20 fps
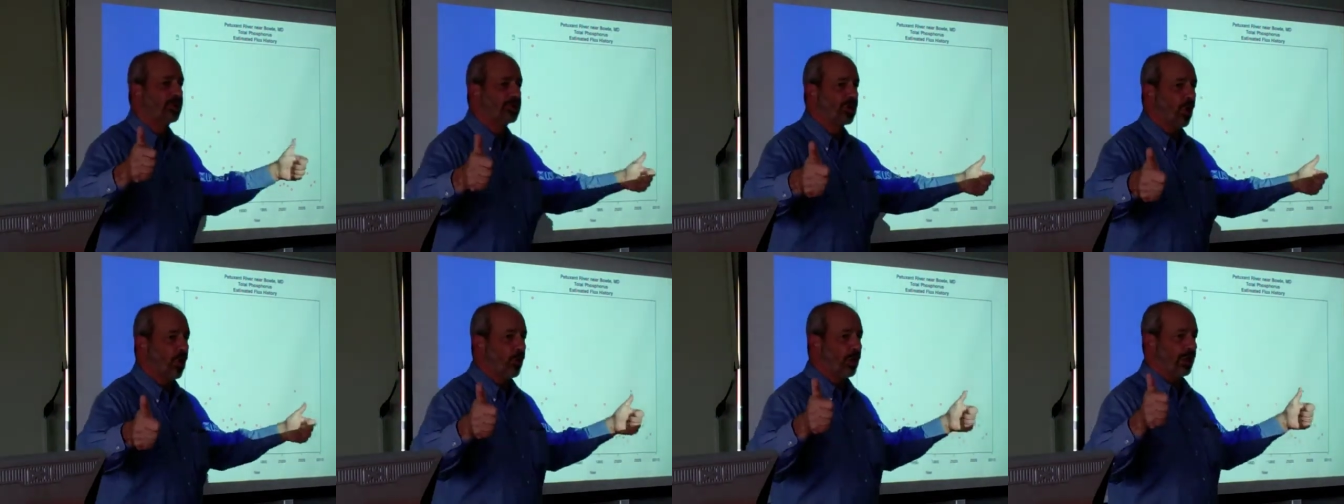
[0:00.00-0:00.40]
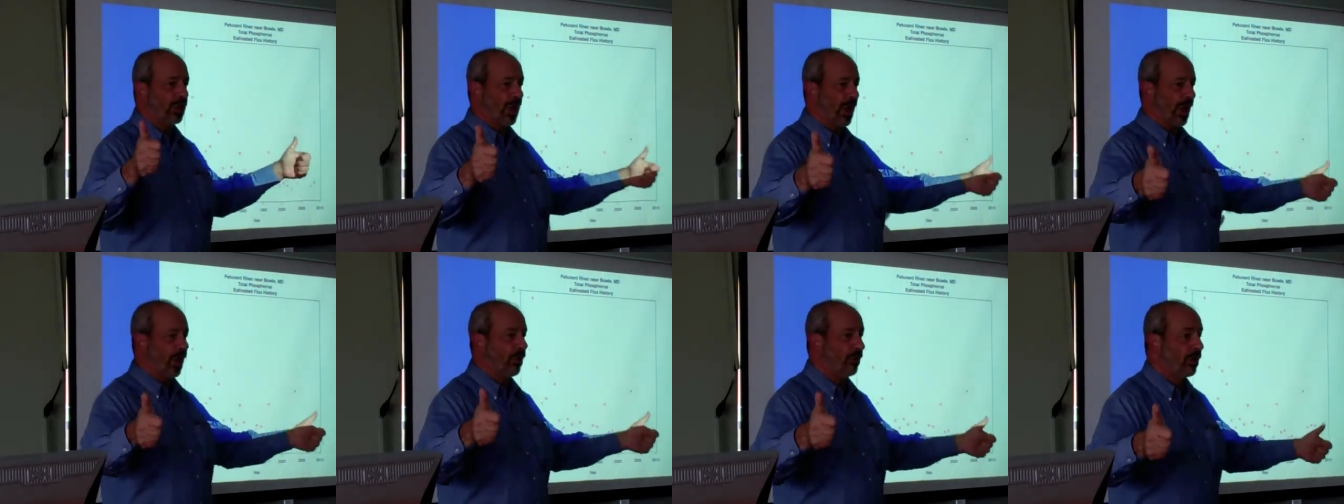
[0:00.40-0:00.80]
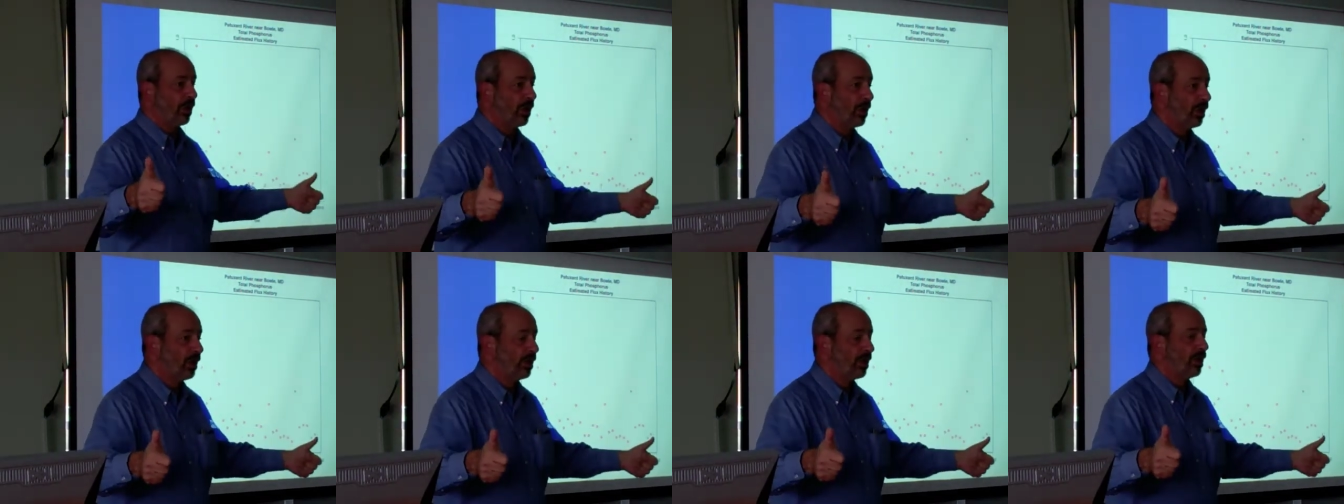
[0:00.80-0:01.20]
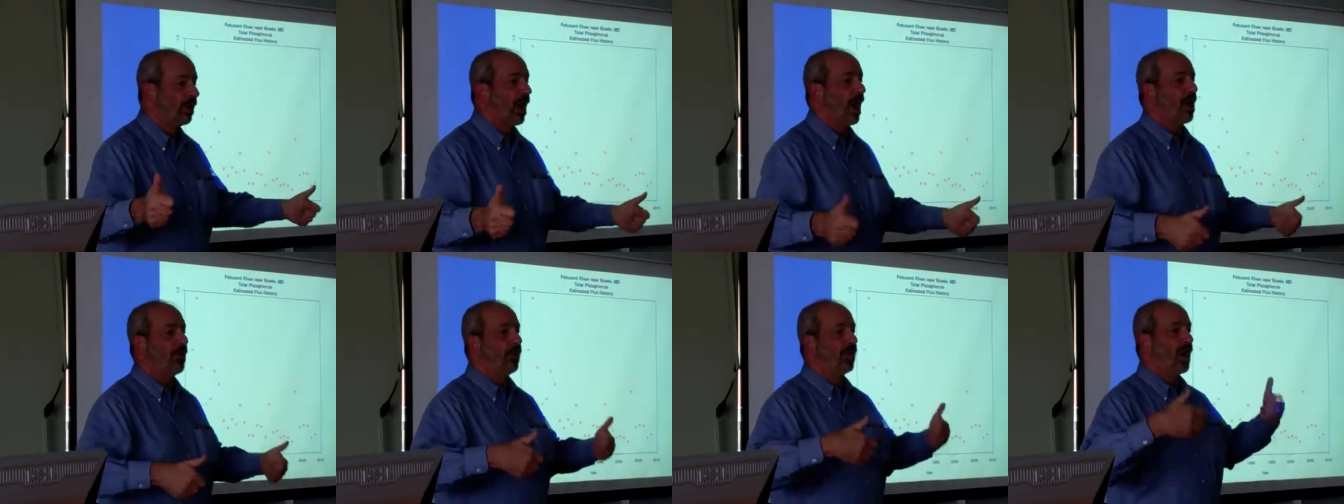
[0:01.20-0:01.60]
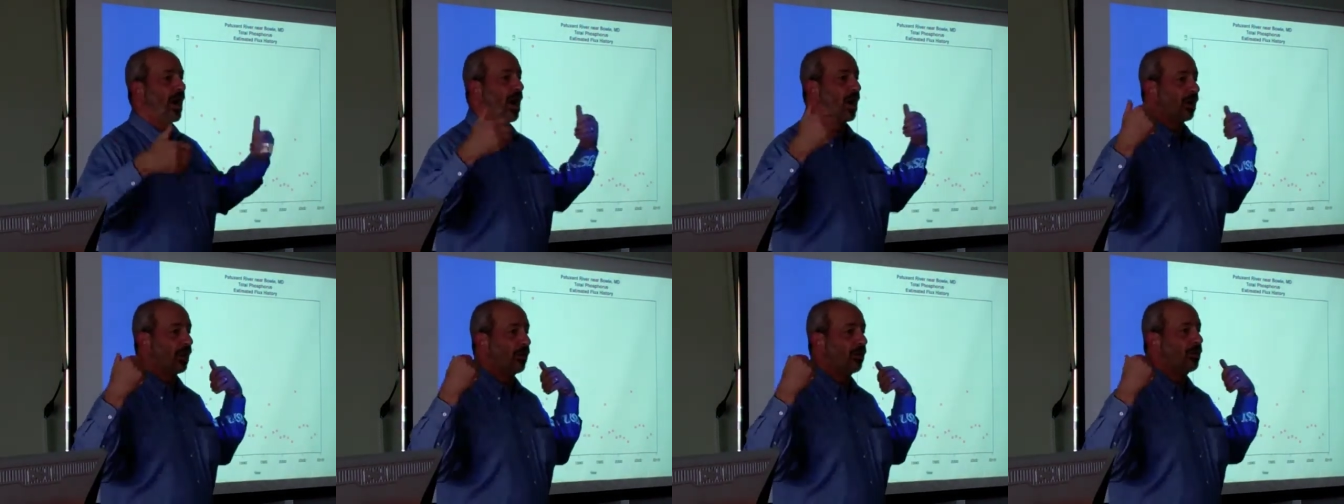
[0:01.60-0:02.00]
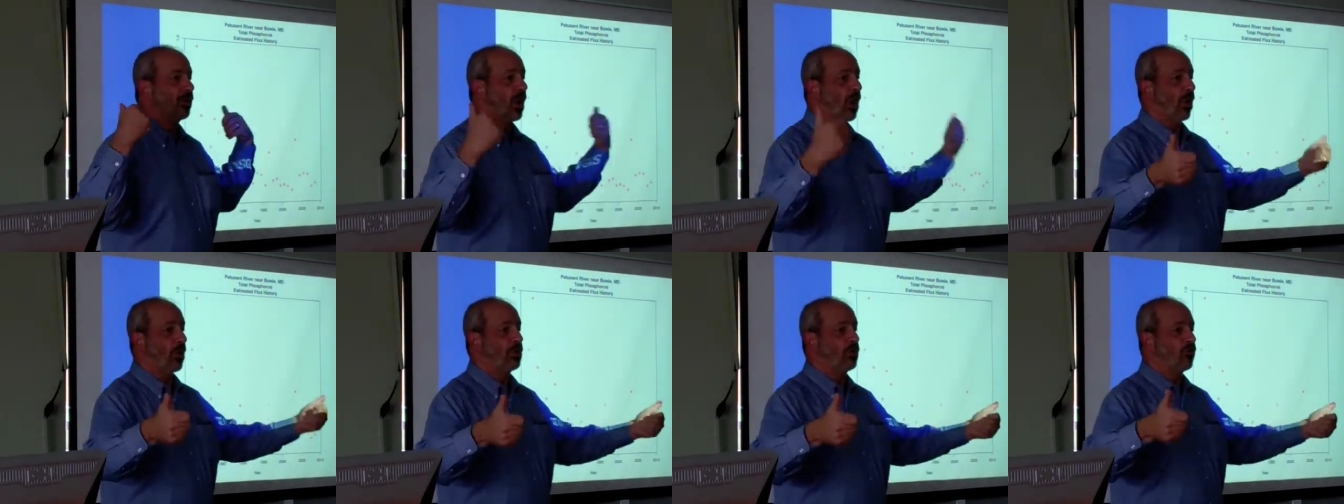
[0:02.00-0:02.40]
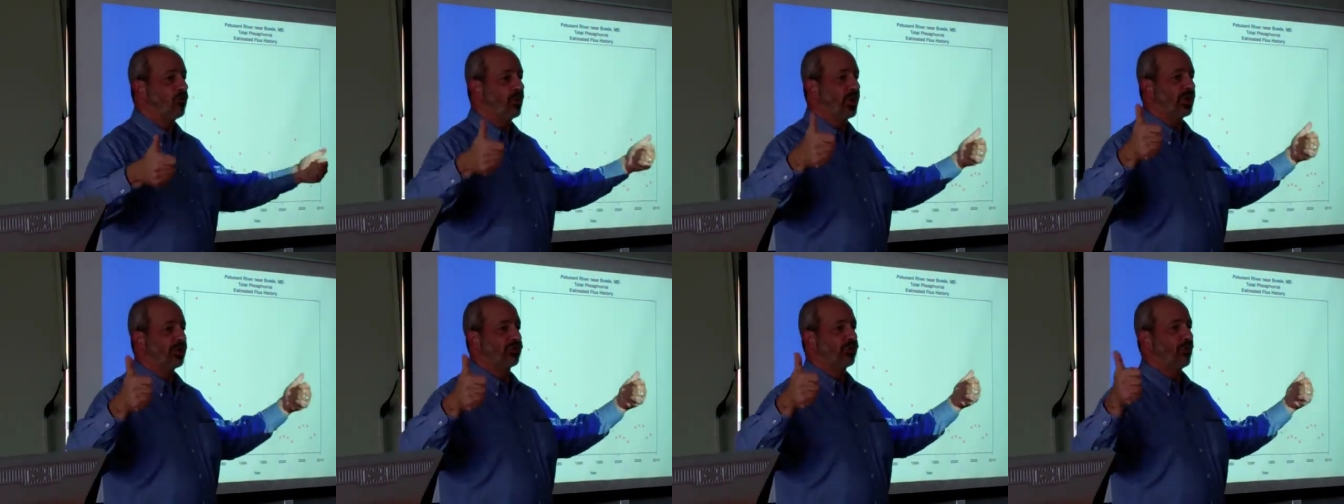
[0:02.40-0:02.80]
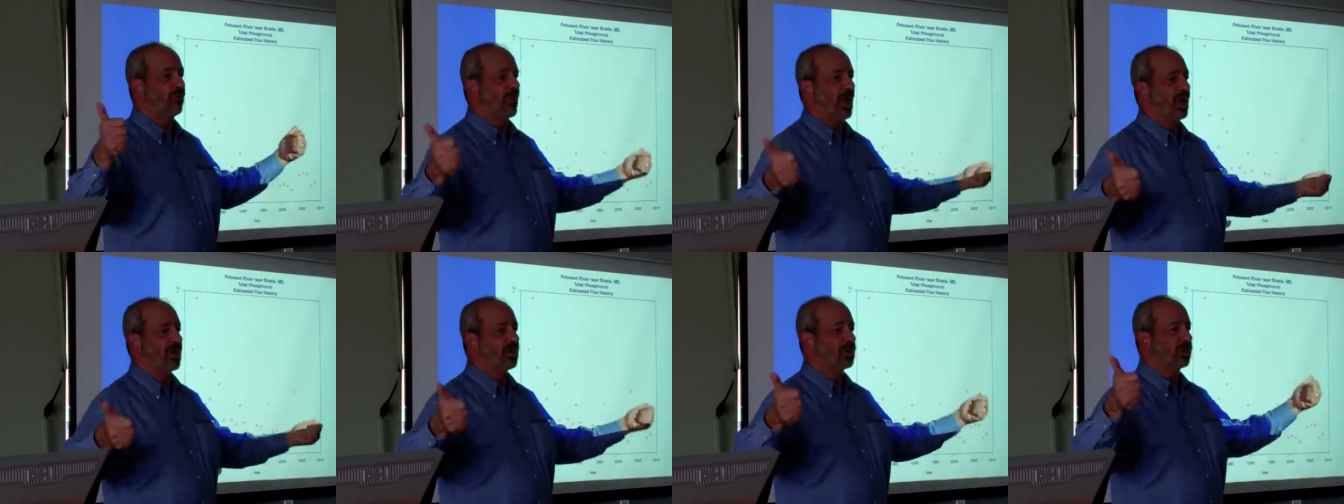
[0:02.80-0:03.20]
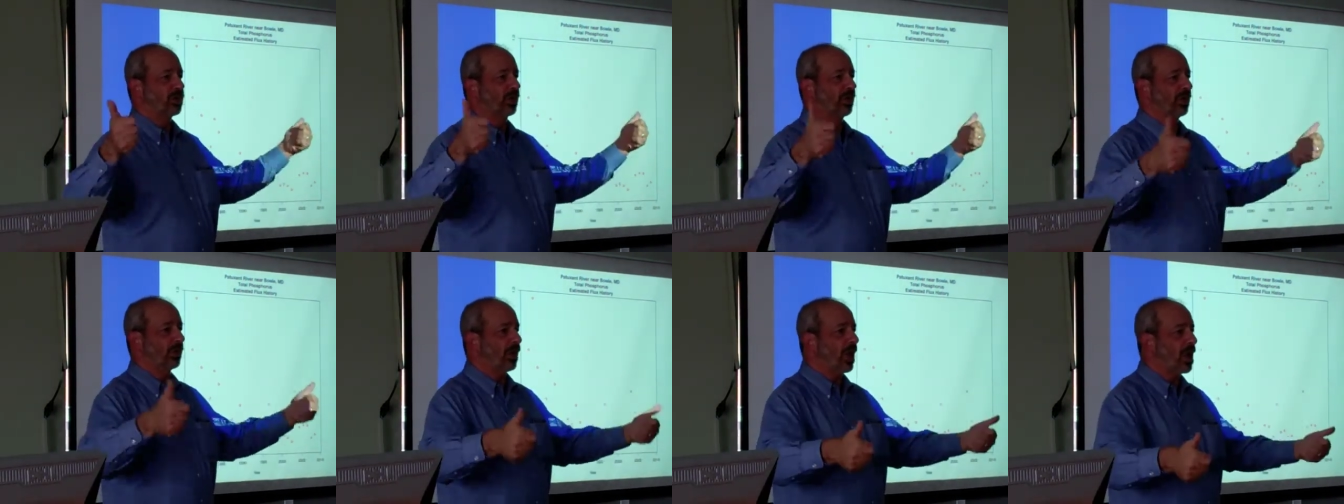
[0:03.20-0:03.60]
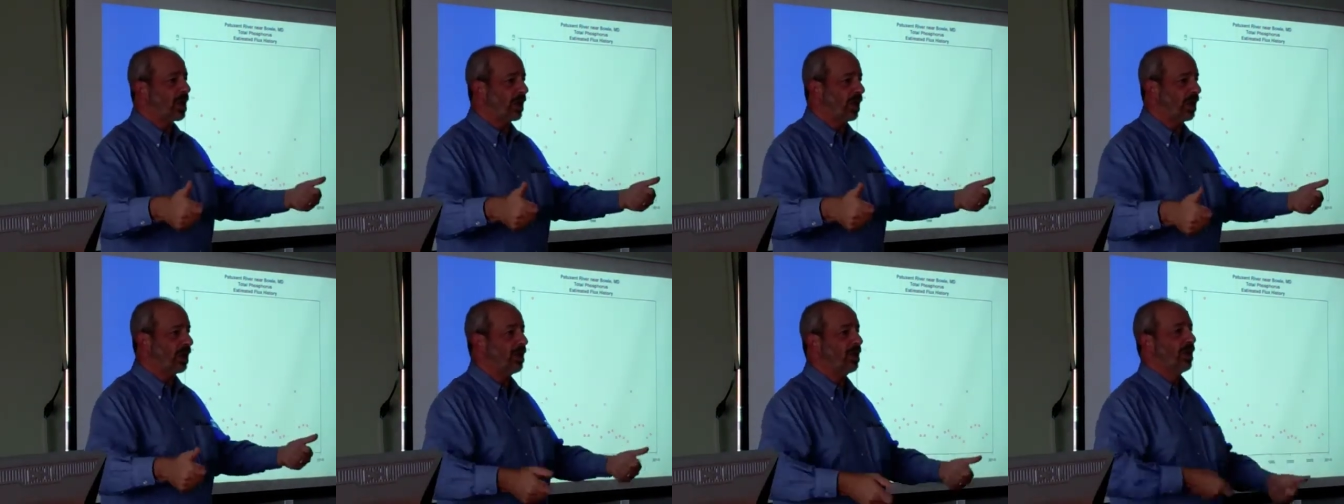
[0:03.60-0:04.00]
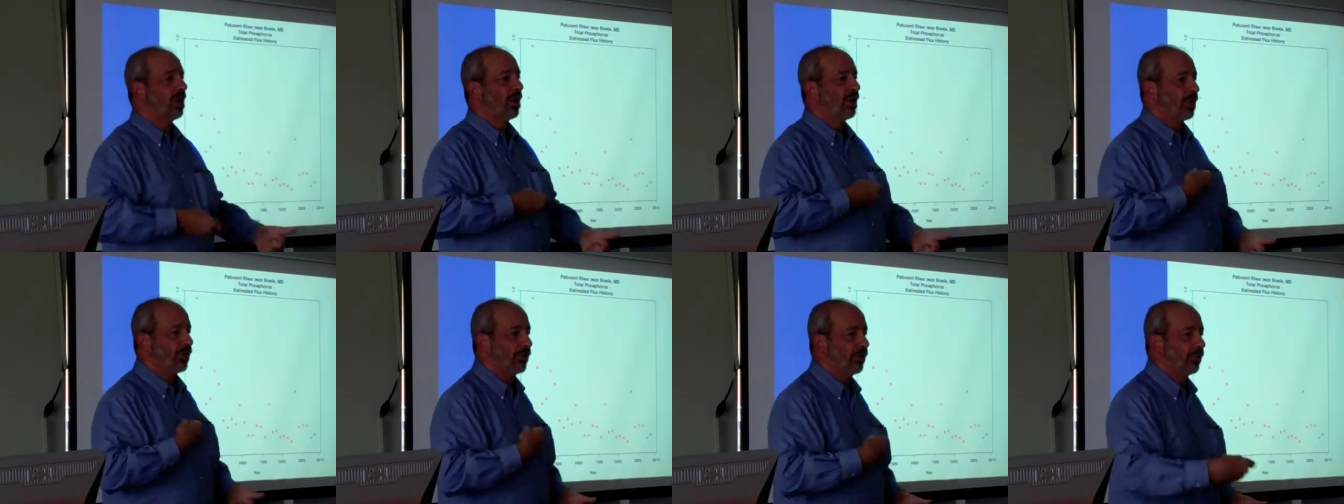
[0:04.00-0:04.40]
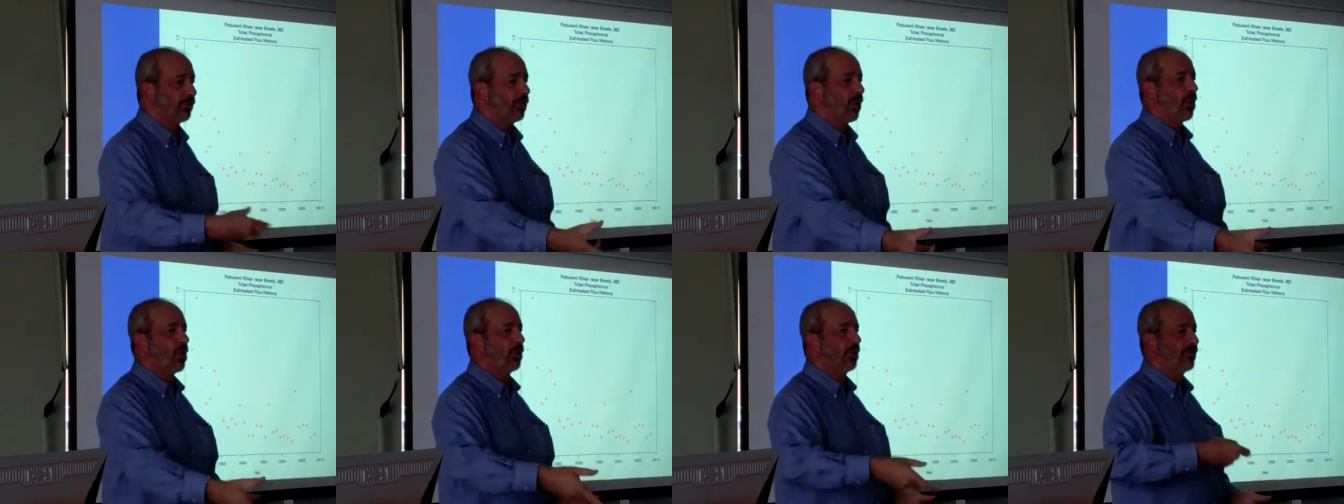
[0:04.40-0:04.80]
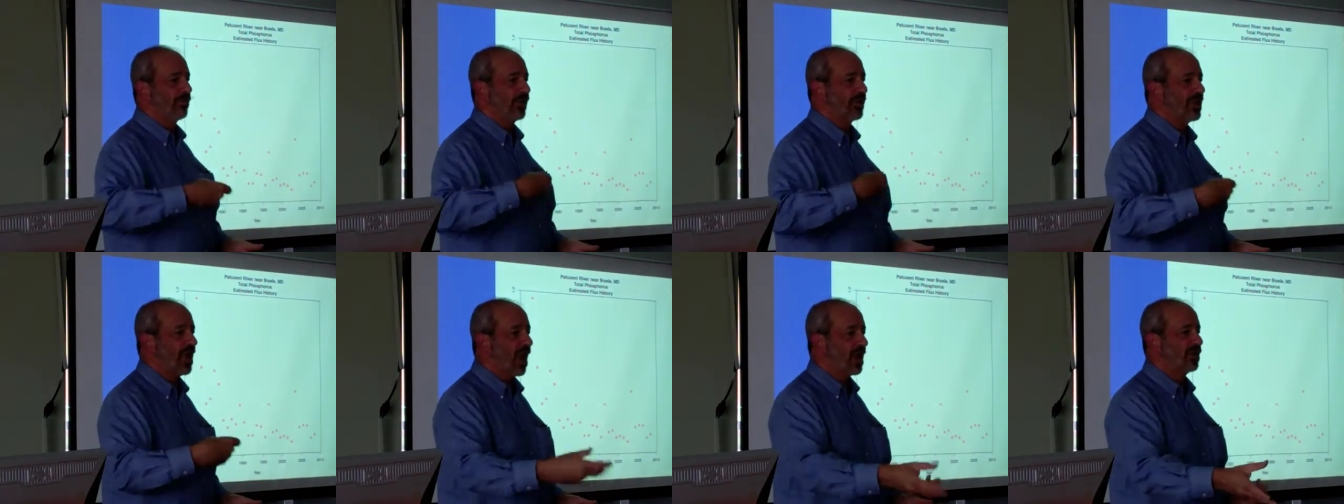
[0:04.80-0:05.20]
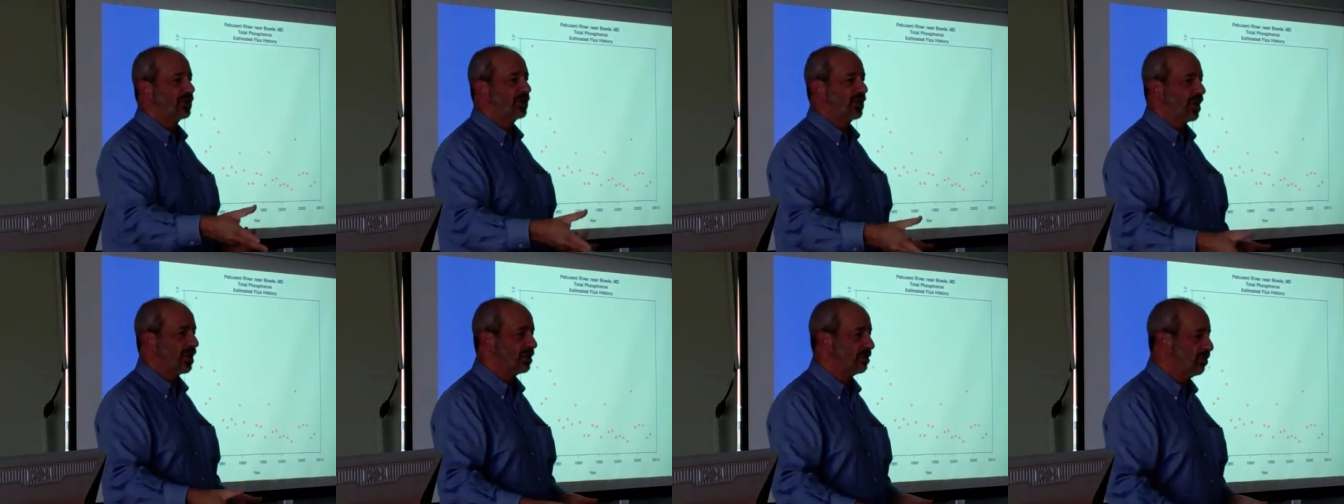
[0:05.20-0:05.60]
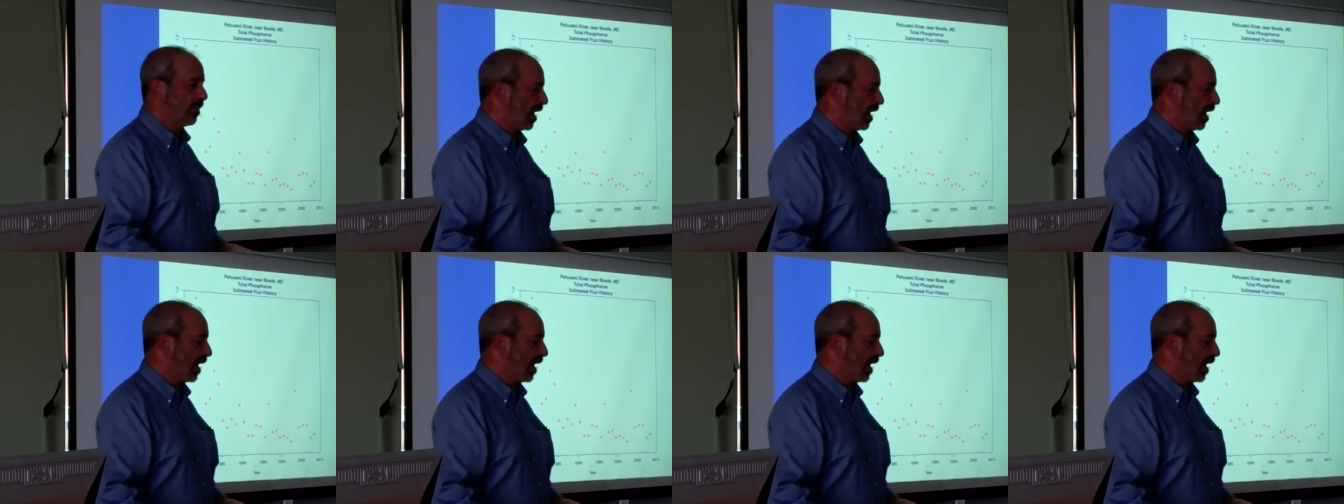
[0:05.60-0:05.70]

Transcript: is going down. I would argue, no, you've been tremendously lucky. The roll of the dice has